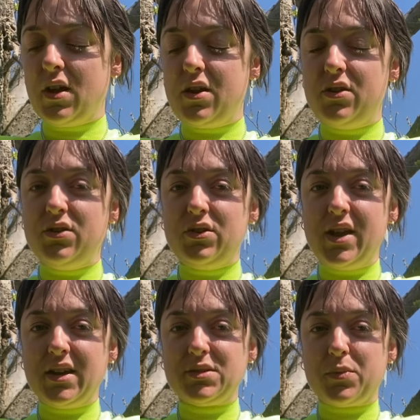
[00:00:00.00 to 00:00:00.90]
And on your
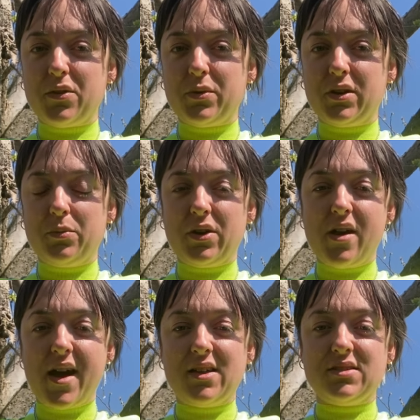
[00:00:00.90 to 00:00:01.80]
next breath, we're going to bring our
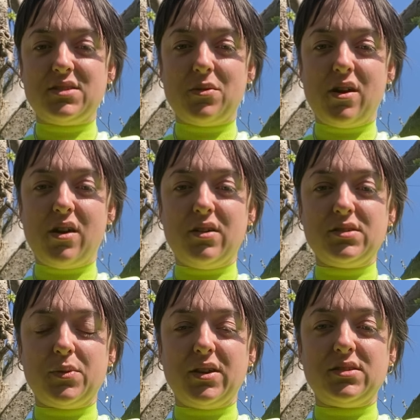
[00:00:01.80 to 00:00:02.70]
hands to our heart
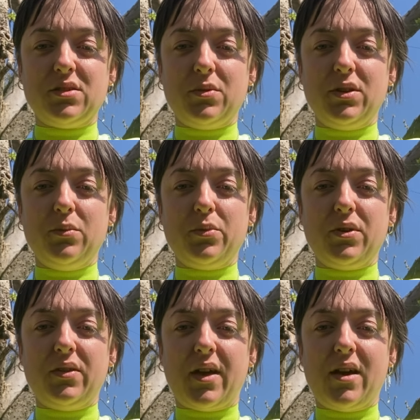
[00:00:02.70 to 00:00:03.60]
space. So when you
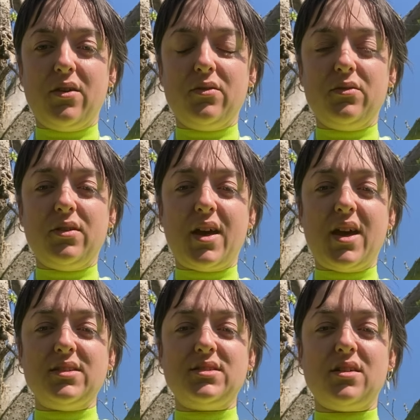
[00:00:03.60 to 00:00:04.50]
breathe out,
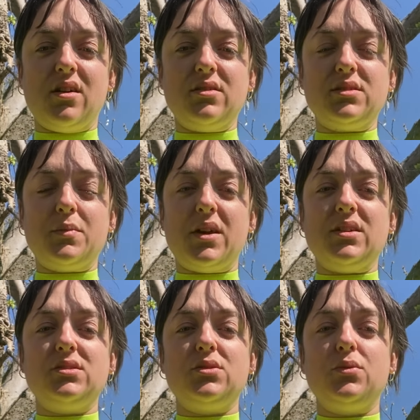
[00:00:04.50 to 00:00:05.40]
hands to heart
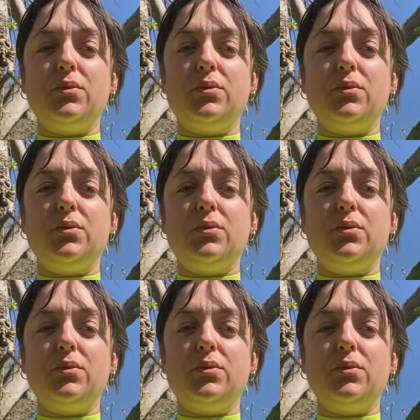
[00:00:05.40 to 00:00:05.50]
space.